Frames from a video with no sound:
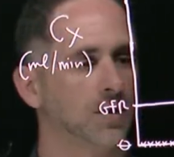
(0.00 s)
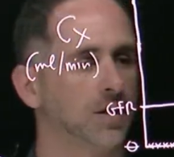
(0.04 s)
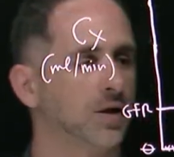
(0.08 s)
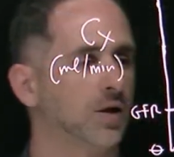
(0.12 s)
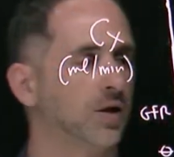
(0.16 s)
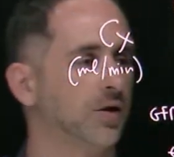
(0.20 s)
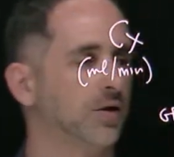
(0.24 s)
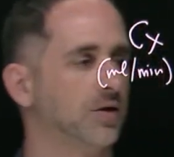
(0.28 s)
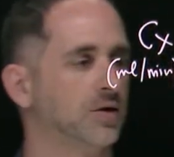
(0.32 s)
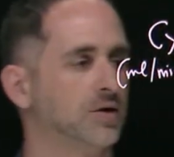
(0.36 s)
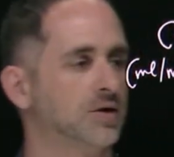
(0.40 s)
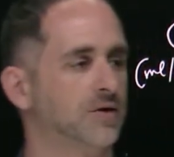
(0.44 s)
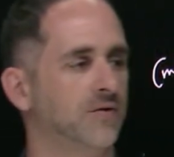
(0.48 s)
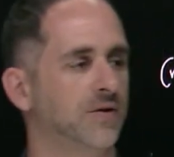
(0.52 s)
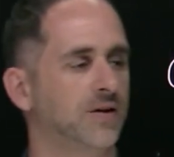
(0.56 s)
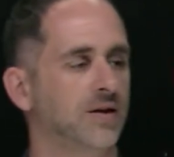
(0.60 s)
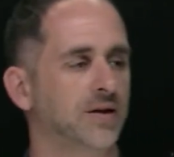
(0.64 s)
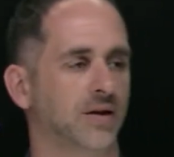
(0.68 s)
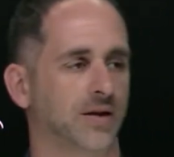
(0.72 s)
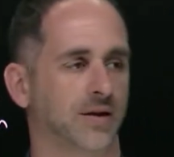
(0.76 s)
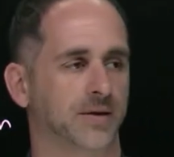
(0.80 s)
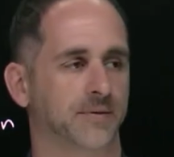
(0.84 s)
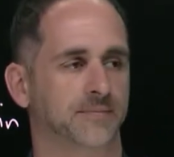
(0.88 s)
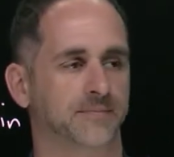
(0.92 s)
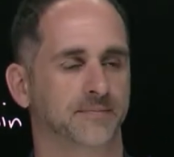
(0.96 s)
the clearance of
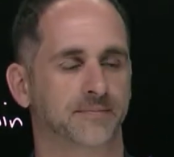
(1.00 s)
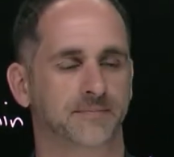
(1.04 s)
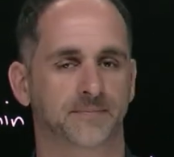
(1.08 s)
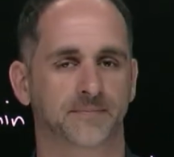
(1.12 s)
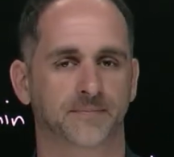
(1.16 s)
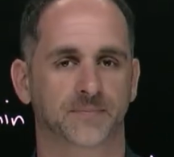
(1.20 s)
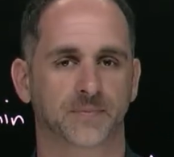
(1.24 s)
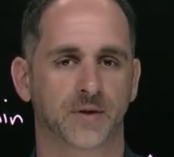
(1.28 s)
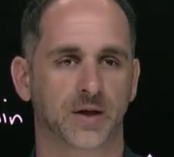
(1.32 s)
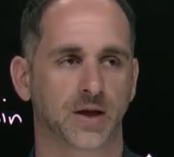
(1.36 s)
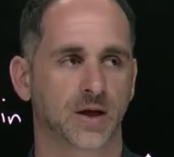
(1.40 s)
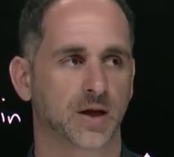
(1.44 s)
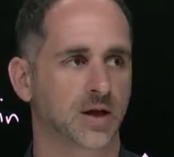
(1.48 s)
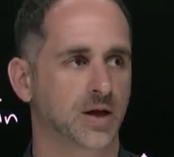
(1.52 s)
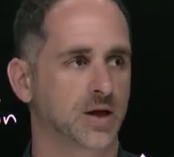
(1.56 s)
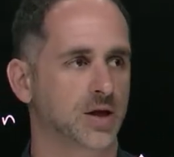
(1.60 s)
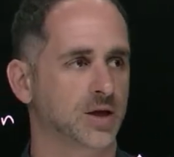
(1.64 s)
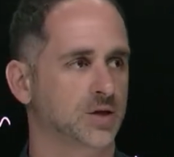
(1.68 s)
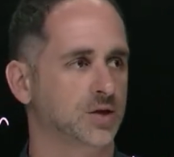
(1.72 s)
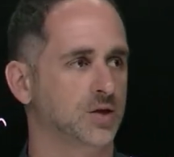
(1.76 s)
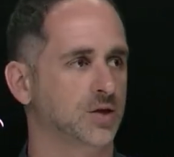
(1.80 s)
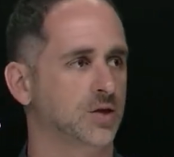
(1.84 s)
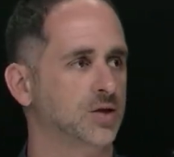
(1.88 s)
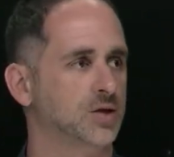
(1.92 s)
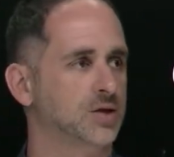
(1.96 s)
inulin.
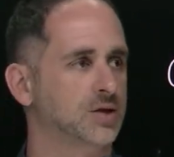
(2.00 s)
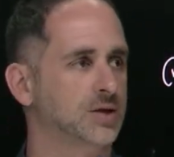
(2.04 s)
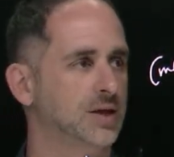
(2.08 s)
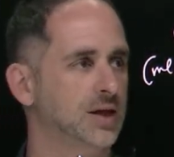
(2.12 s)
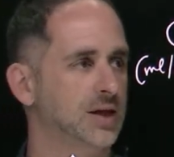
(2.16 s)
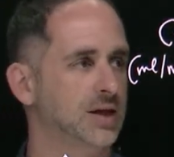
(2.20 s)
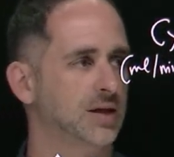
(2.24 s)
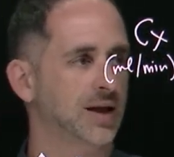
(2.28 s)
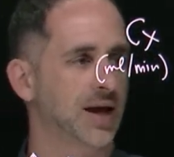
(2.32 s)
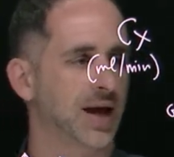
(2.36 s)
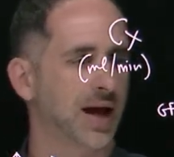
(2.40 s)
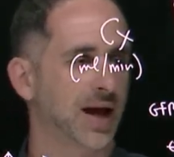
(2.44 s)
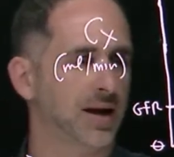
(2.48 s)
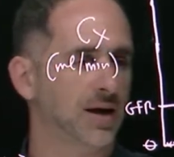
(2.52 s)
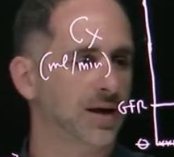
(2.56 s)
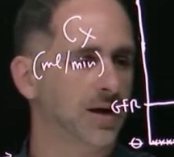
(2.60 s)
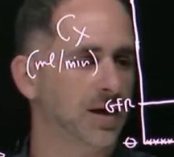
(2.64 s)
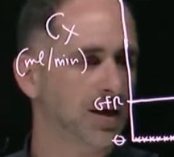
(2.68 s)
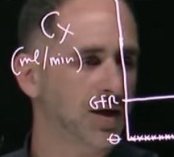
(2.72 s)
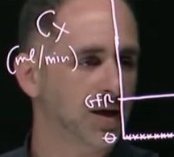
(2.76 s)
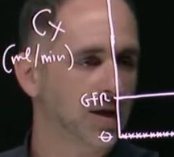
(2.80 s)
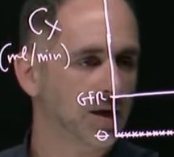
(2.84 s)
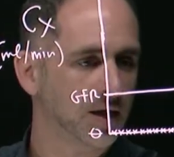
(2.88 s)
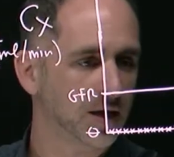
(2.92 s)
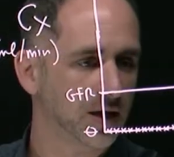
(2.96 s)
So you see that
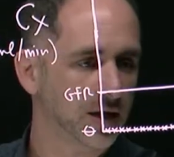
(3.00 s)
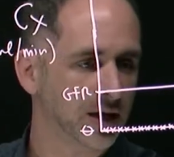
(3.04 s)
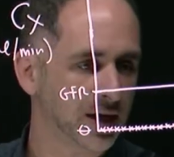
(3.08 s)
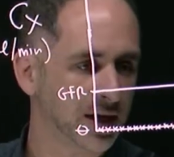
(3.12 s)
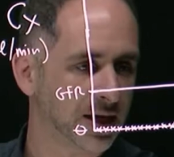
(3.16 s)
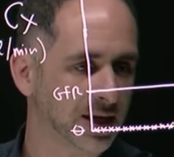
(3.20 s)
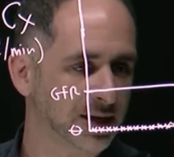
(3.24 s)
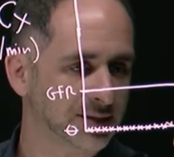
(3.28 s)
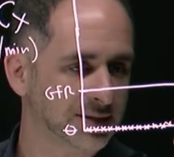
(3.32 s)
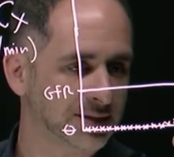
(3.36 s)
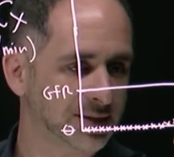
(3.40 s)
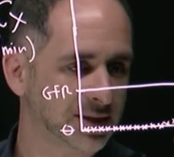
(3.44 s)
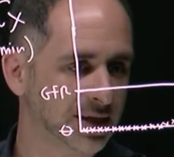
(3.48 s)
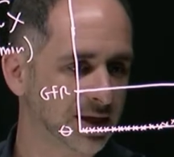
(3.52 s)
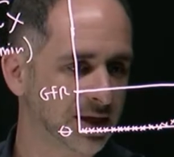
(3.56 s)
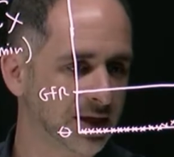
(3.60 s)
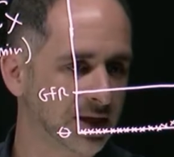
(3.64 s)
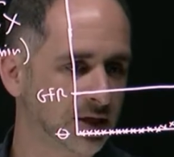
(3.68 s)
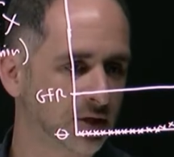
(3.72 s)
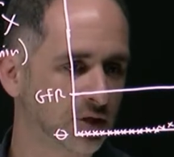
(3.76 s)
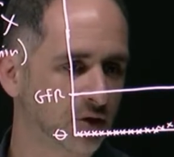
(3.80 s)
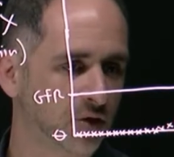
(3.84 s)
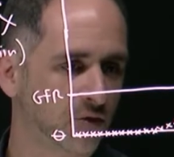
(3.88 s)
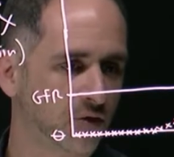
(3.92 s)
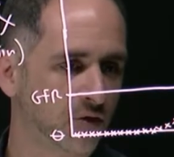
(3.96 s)
it's
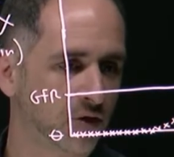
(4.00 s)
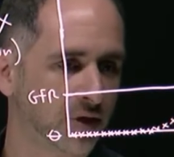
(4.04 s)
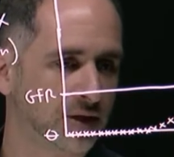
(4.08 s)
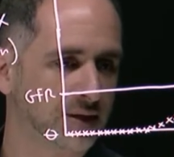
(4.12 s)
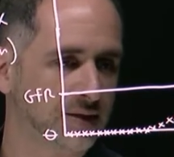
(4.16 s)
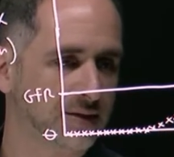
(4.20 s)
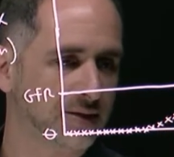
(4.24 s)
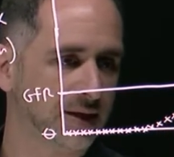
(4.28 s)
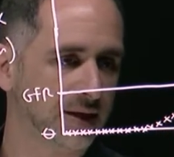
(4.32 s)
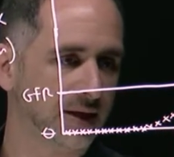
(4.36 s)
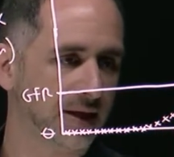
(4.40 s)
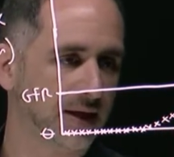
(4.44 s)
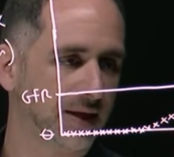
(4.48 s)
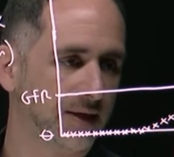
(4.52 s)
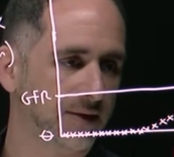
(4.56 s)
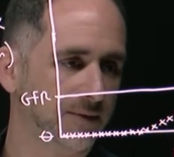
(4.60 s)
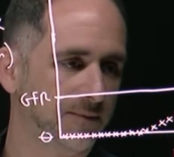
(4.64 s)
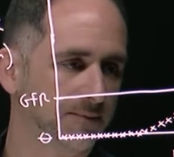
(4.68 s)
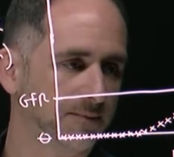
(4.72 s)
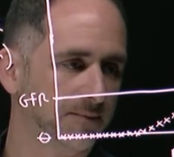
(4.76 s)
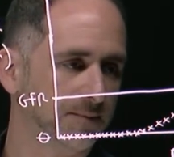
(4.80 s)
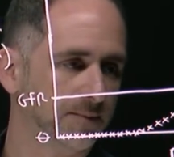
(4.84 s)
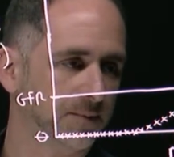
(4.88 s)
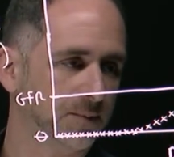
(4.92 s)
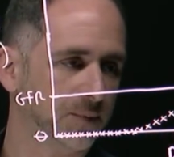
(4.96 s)

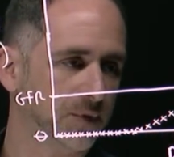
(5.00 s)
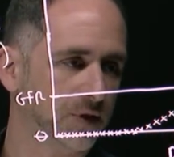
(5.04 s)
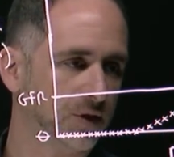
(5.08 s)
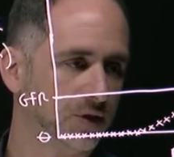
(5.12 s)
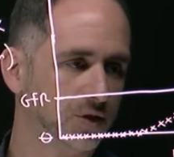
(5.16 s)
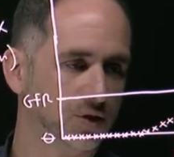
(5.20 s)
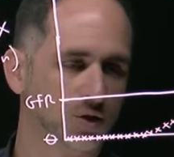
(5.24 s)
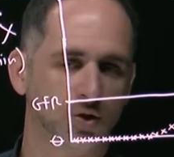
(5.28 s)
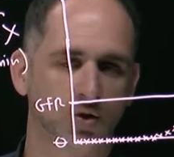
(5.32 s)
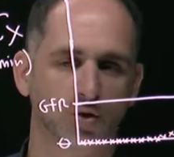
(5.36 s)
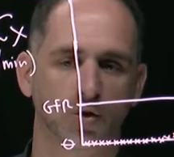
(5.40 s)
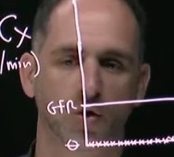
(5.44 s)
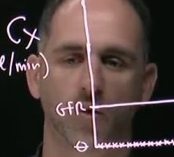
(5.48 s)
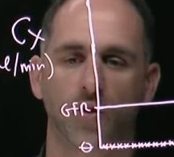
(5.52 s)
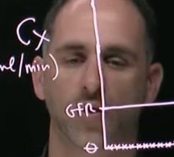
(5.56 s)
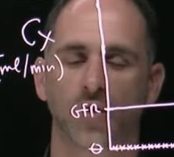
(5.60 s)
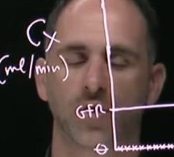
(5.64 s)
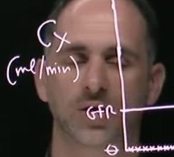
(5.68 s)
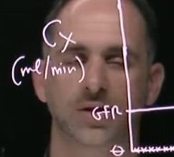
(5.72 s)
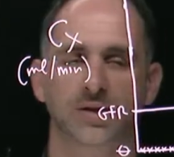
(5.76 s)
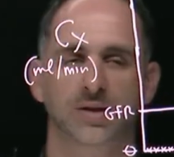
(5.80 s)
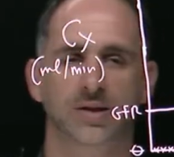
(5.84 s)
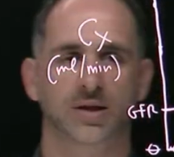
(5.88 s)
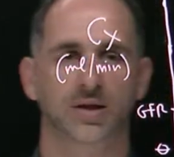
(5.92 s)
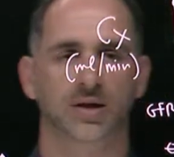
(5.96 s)
increasing
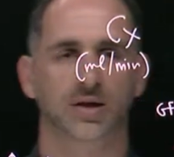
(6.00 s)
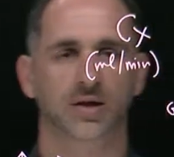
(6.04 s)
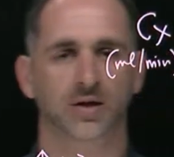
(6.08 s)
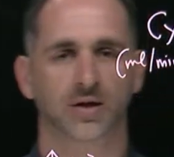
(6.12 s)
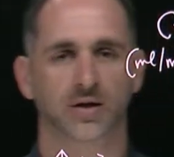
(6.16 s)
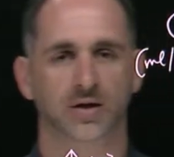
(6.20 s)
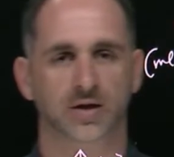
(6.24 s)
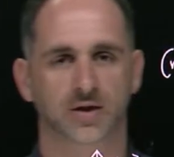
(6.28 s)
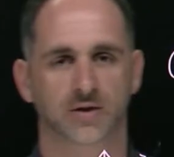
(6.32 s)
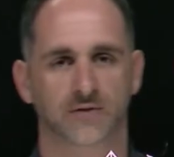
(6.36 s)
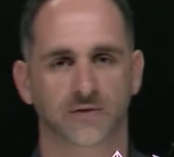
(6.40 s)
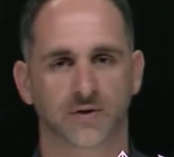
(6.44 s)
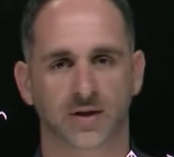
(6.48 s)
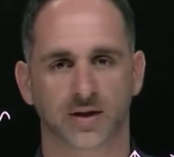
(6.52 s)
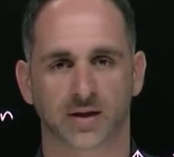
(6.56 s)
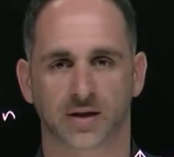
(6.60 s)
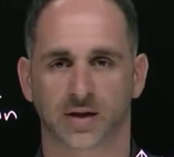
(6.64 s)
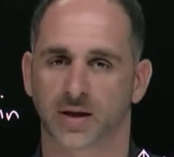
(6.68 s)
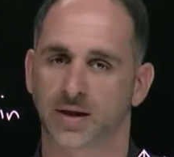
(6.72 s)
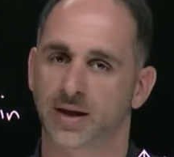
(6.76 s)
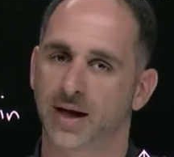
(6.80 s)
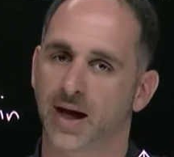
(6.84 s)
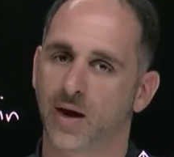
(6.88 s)
towards the clearance of inulin.